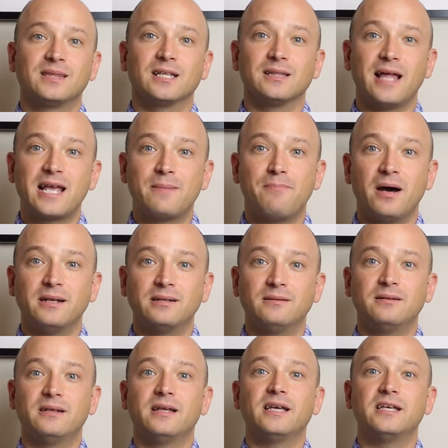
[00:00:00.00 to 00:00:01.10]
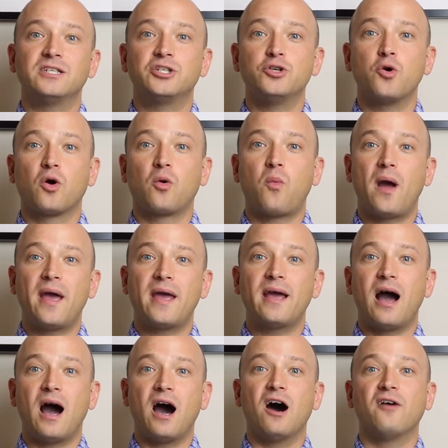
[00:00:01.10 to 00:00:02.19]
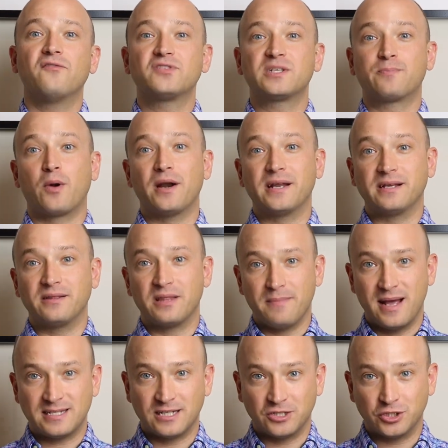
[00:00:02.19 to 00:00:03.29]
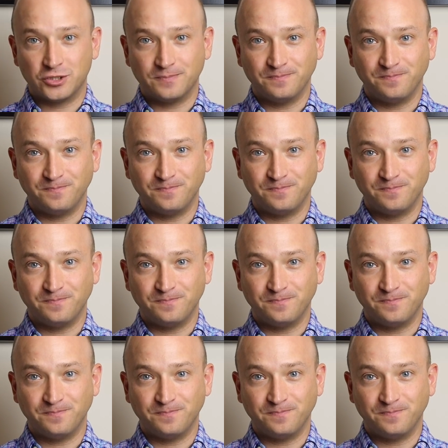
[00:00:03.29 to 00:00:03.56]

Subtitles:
The like button is your way of spreading the message.